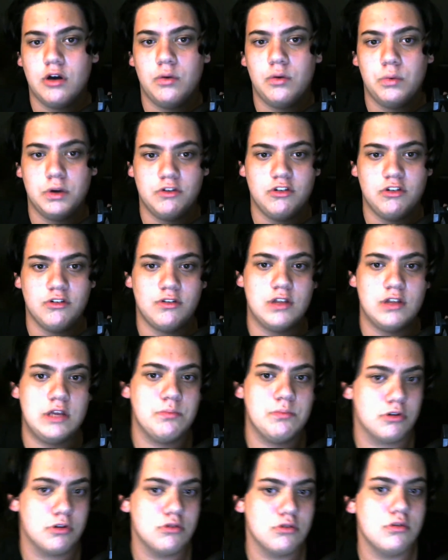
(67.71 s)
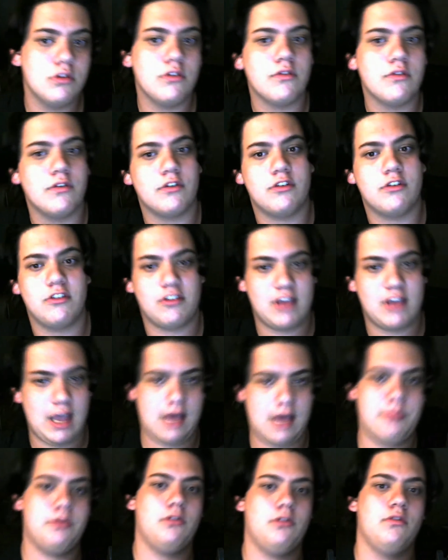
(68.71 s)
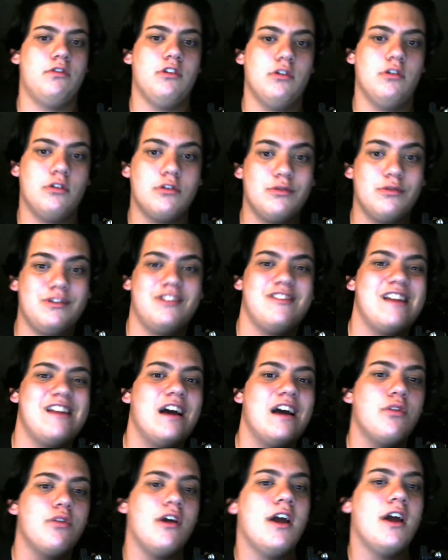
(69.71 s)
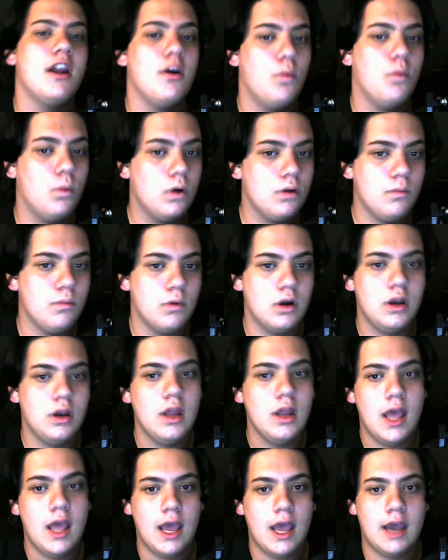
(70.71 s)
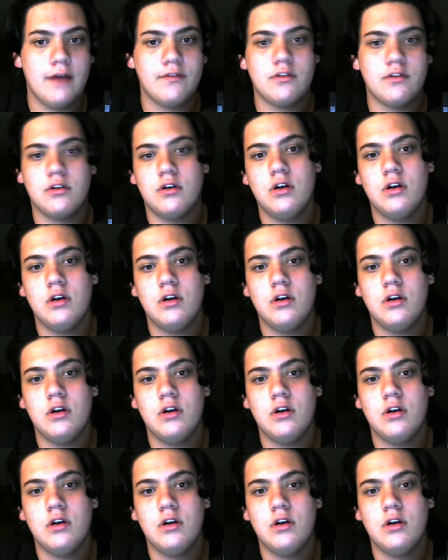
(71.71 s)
which is the Bruins versus Capitals series, which is now tied at 1-1 after